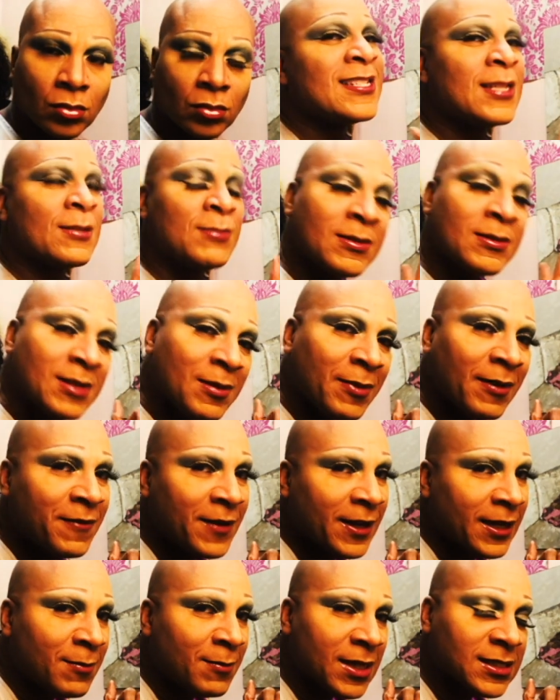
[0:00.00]
Sometimes I'll be
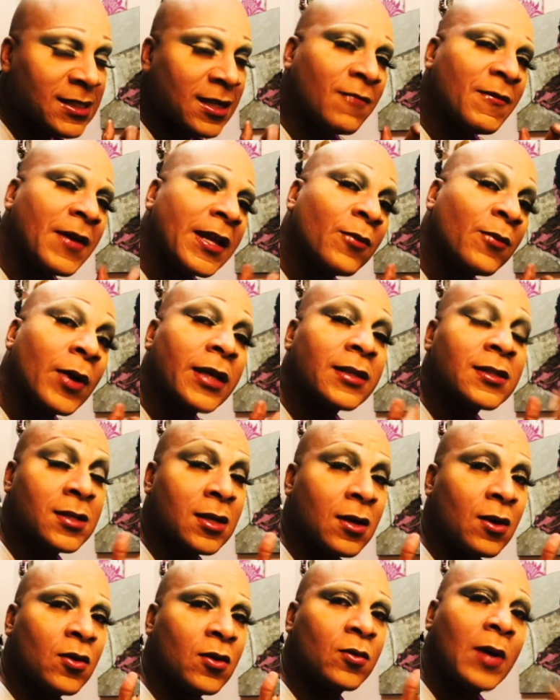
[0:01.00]
feeling myself. Anyway,
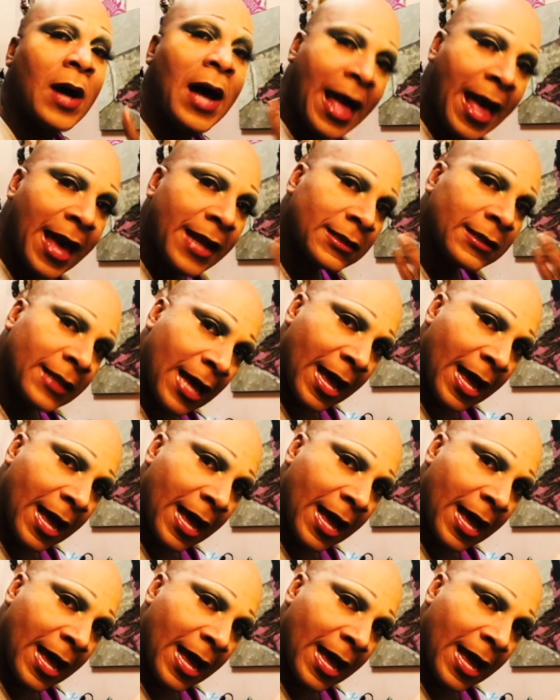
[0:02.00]
so I added the